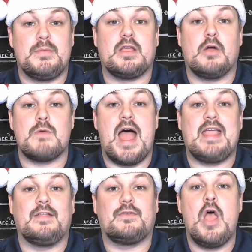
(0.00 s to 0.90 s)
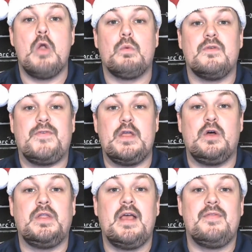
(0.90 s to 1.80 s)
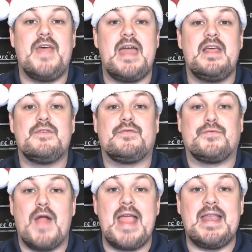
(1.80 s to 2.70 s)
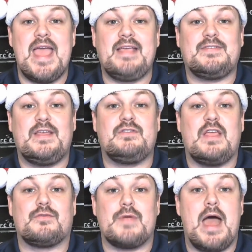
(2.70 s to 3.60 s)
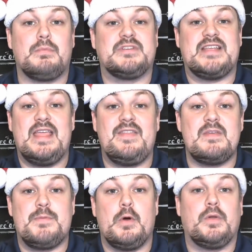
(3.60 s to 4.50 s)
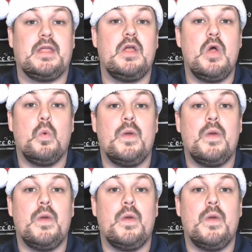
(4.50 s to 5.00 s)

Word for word: DeMeco Ryans revealed that Friday, CJ Stroud was in the building,